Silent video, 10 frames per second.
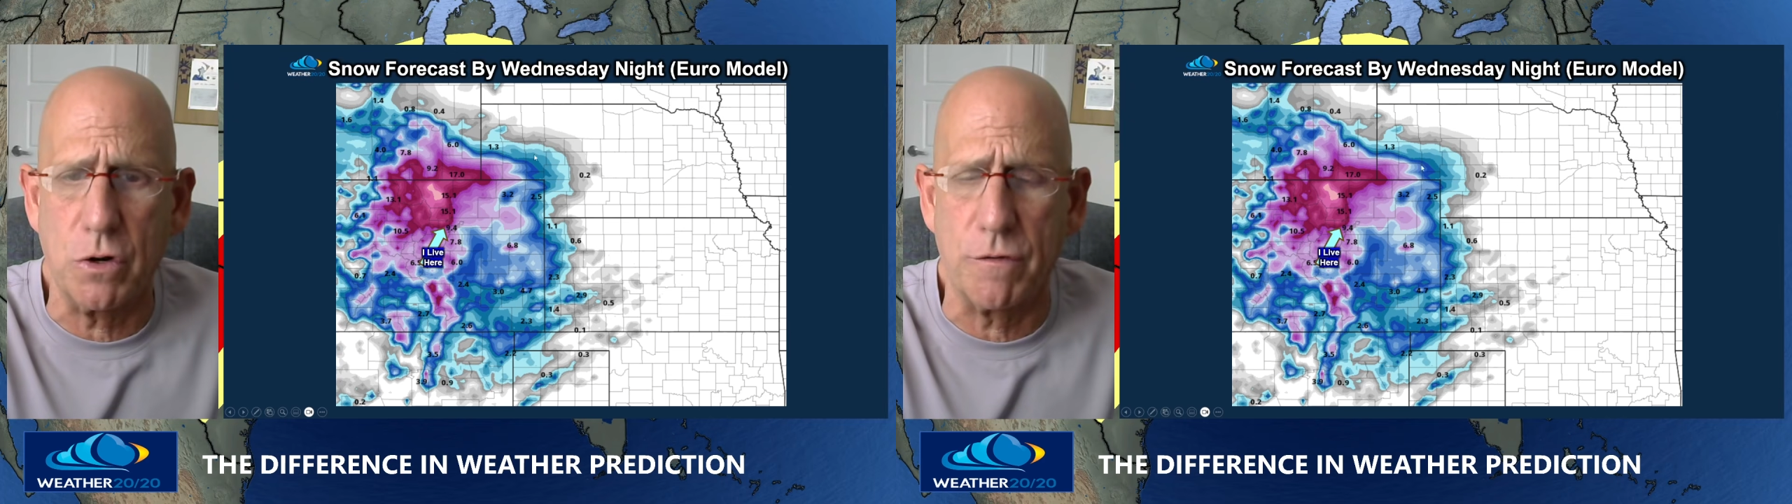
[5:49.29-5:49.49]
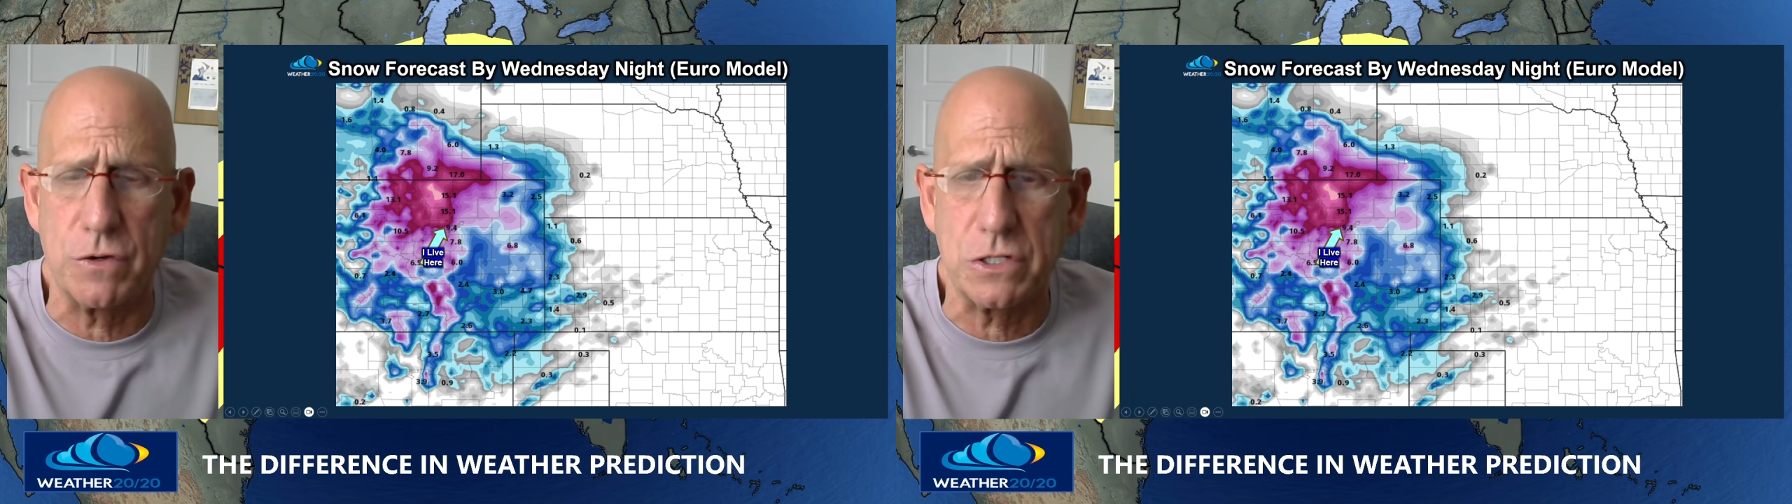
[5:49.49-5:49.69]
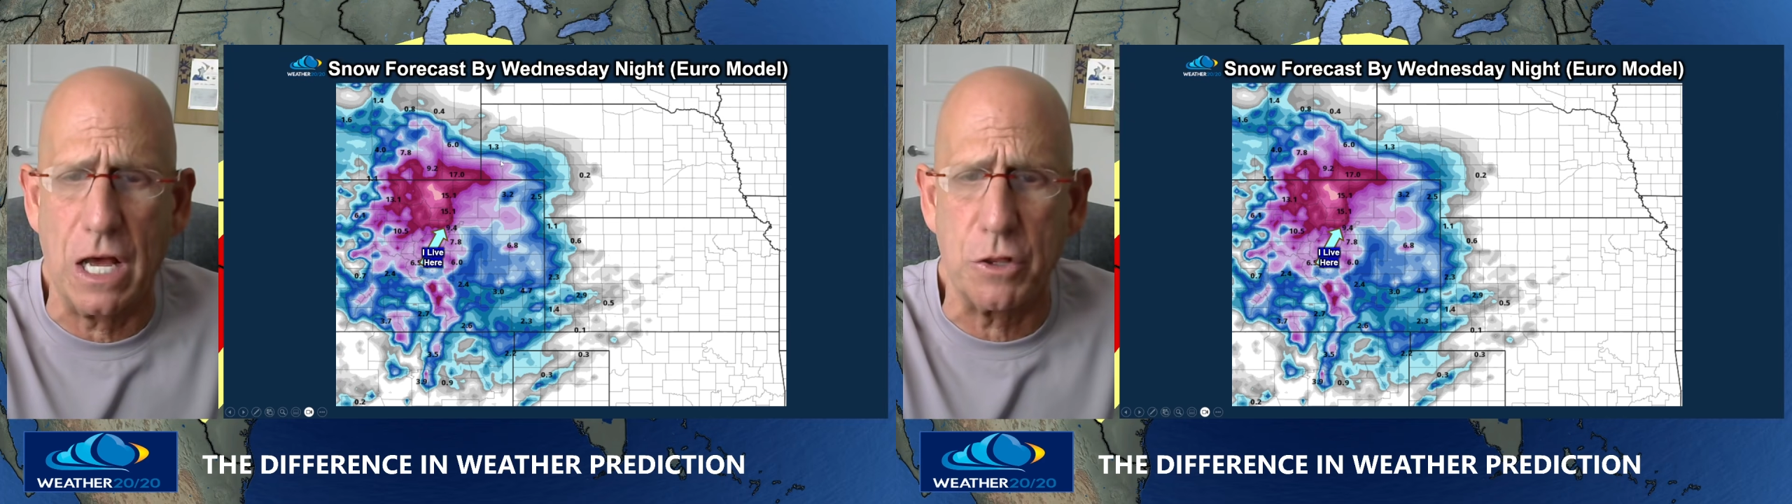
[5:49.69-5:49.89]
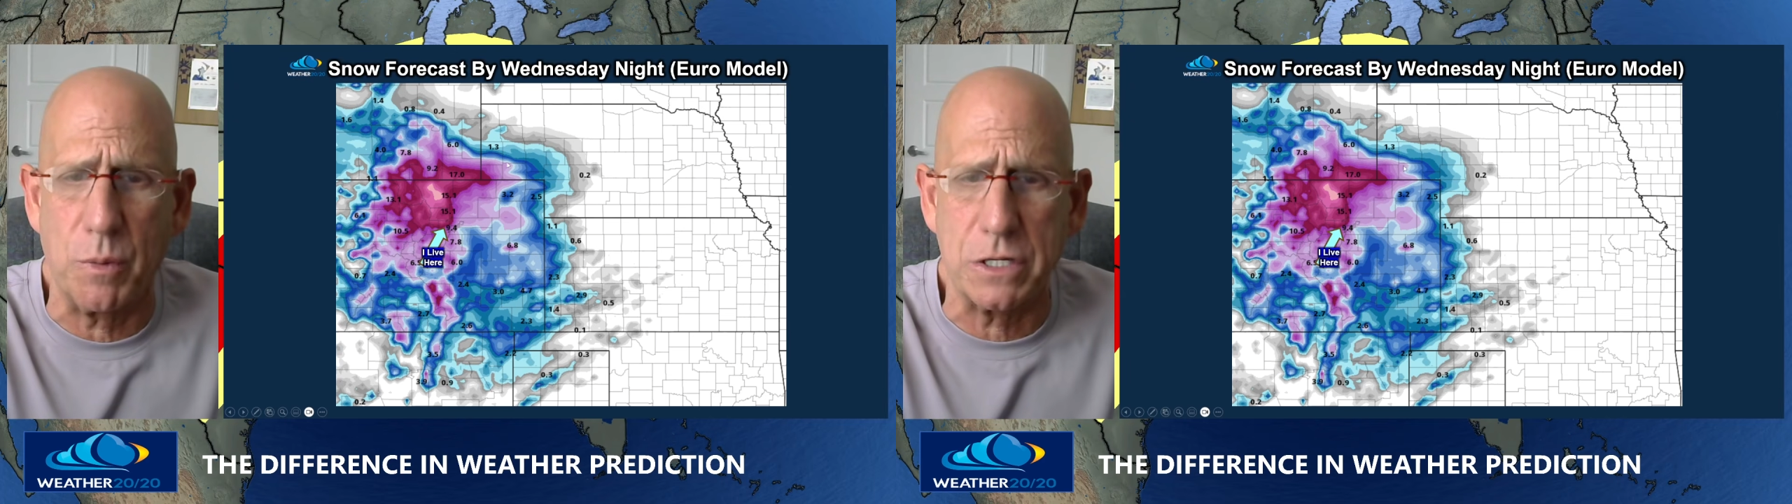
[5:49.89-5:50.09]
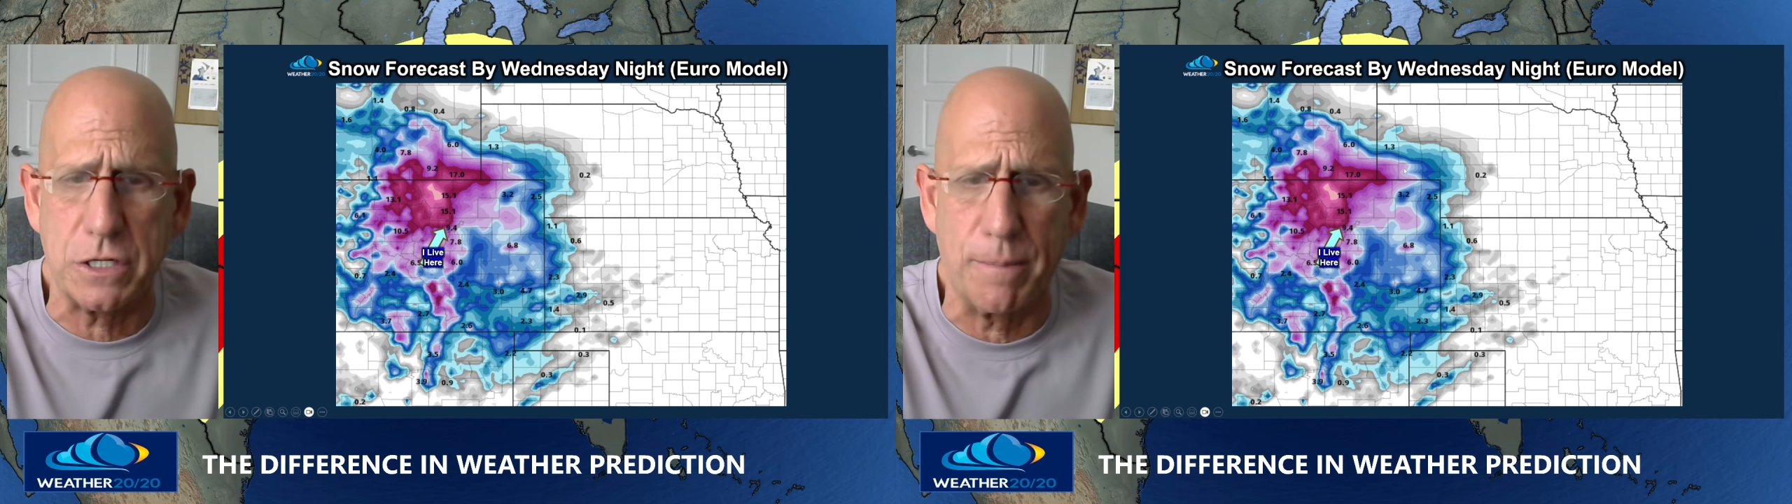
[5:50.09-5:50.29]
over
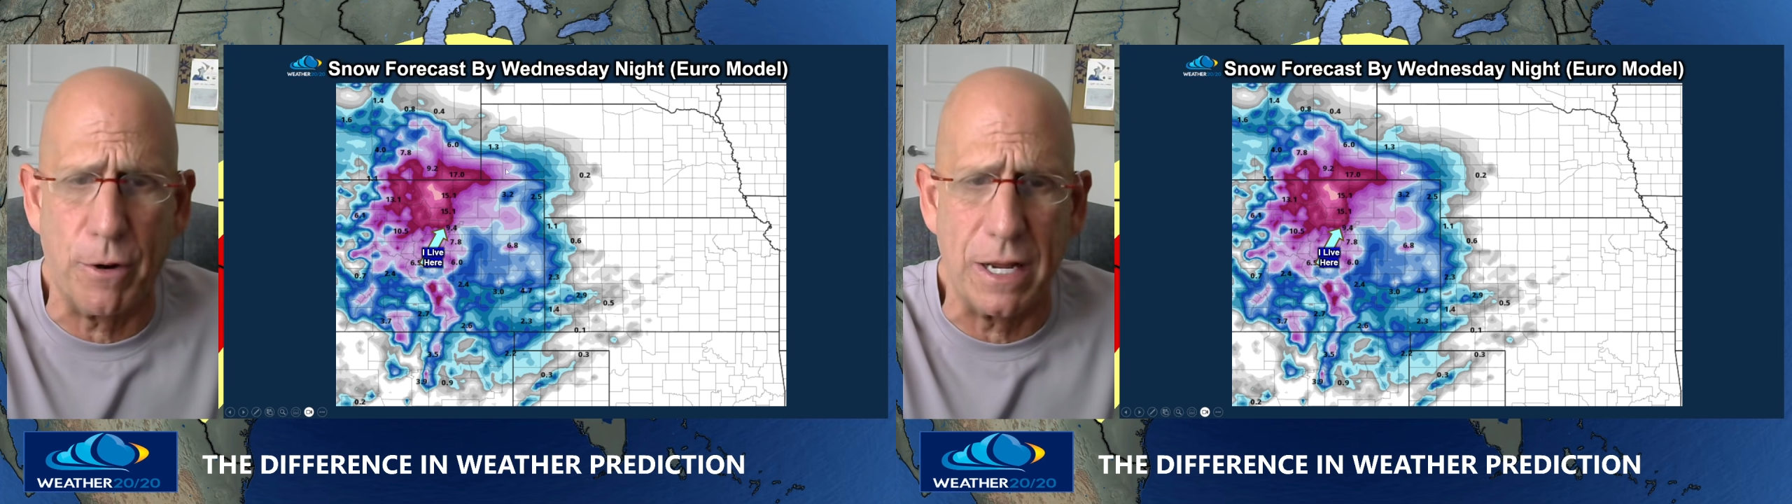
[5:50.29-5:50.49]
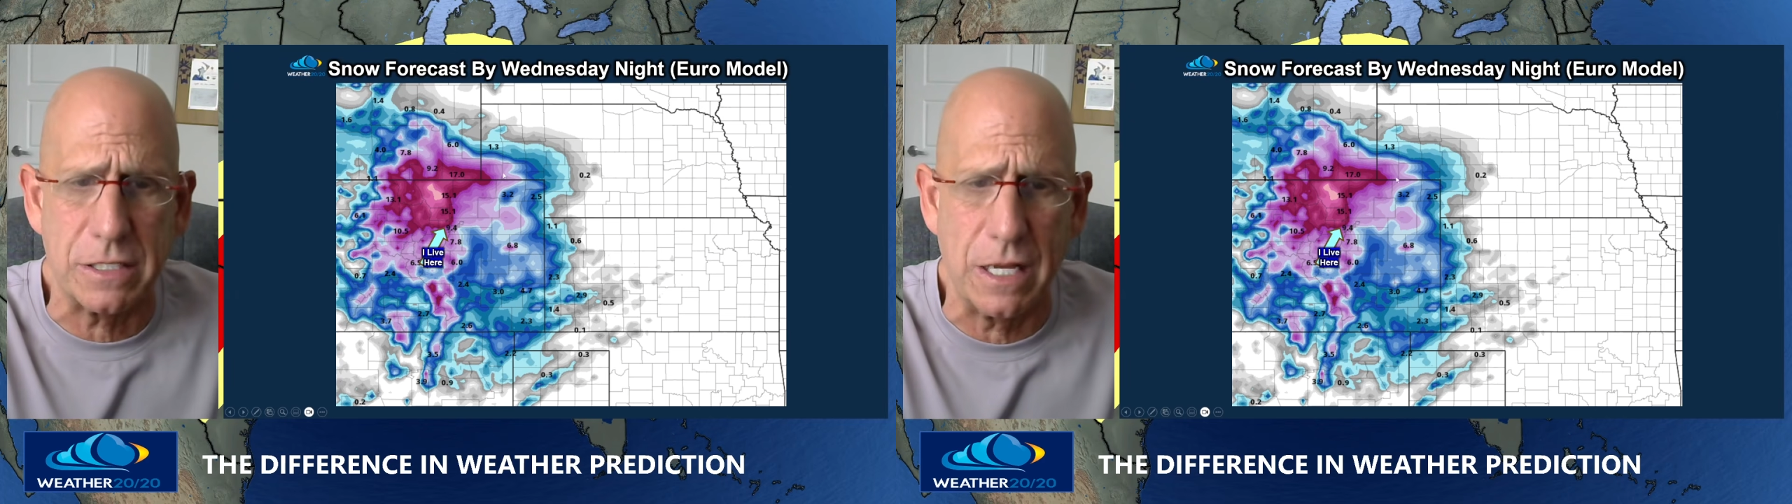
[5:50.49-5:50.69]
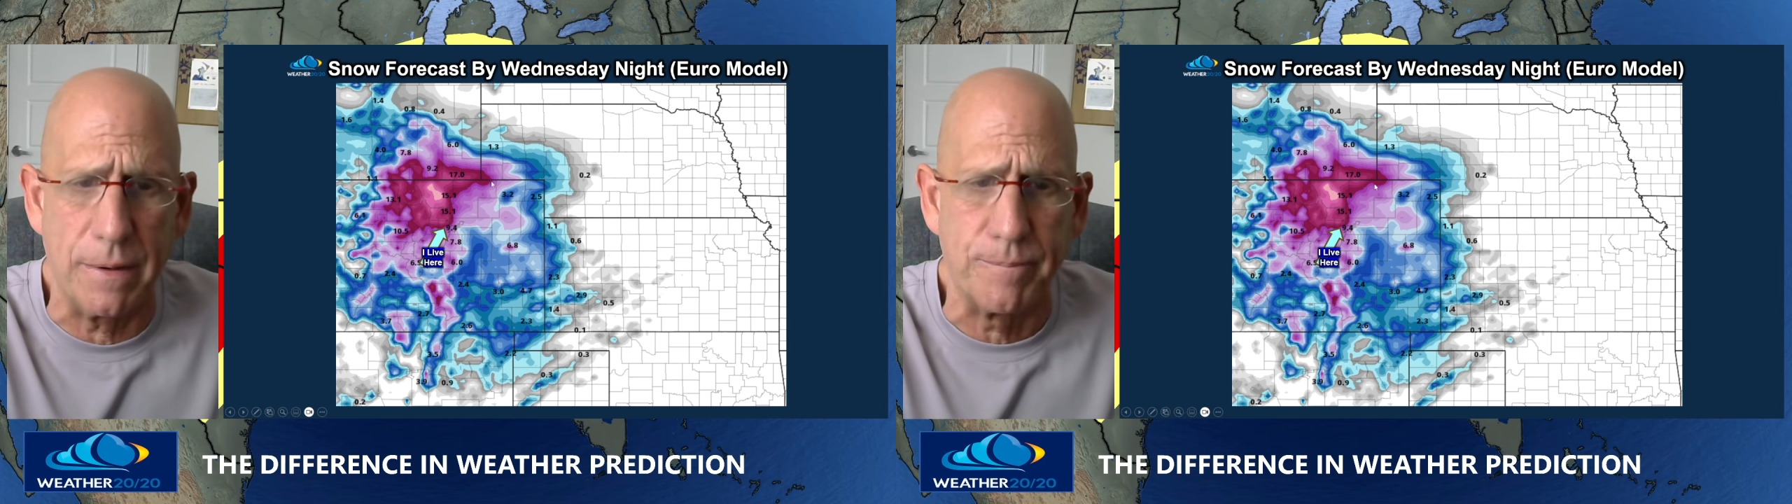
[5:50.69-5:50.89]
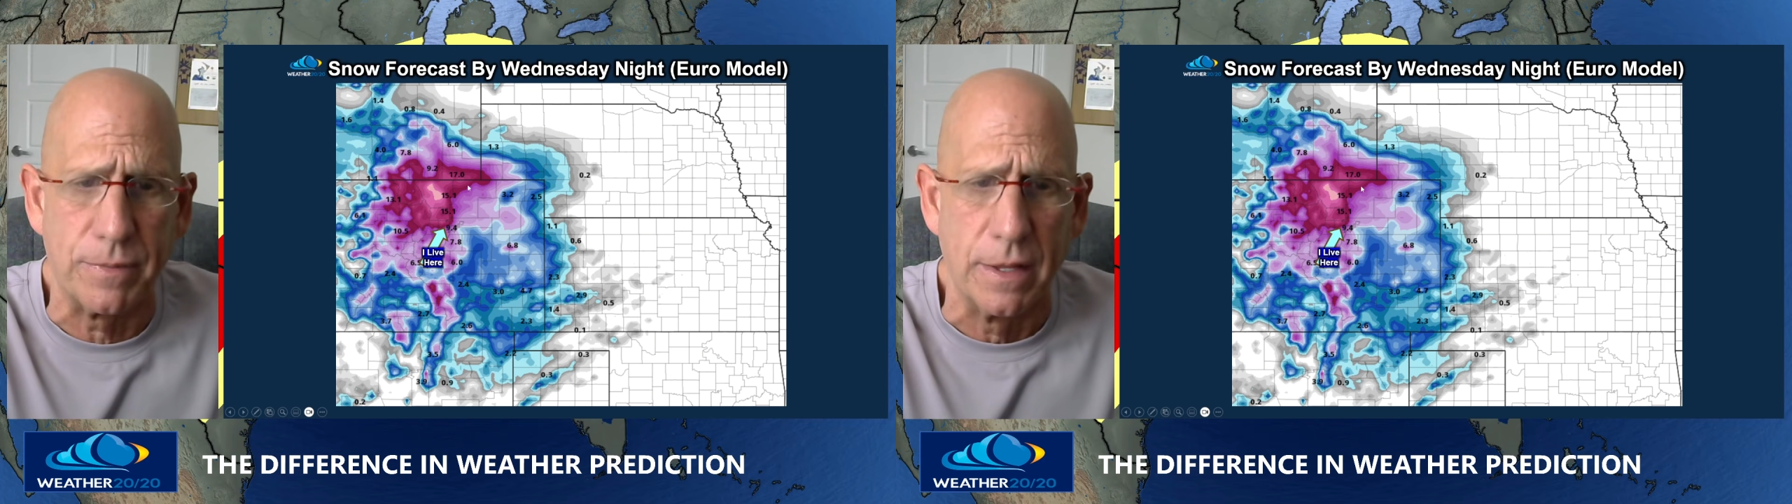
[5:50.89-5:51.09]
southwest Nebraska.